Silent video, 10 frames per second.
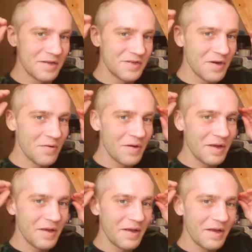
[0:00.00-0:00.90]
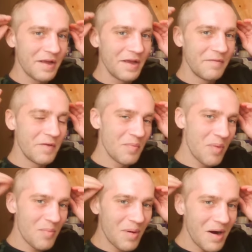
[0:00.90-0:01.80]
So if you're
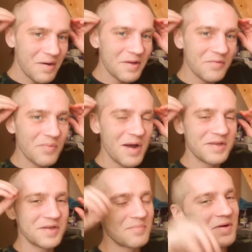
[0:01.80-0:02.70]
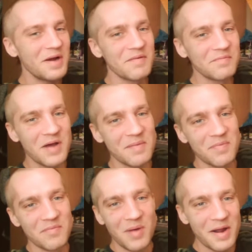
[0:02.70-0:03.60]
bombarded by some kind of
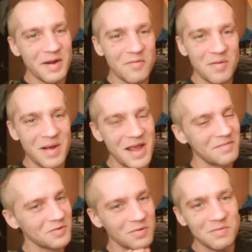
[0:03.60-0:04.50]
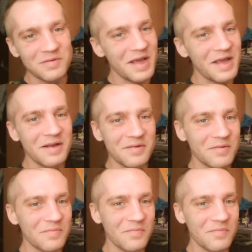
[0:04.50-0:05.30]
type of microwaves all day and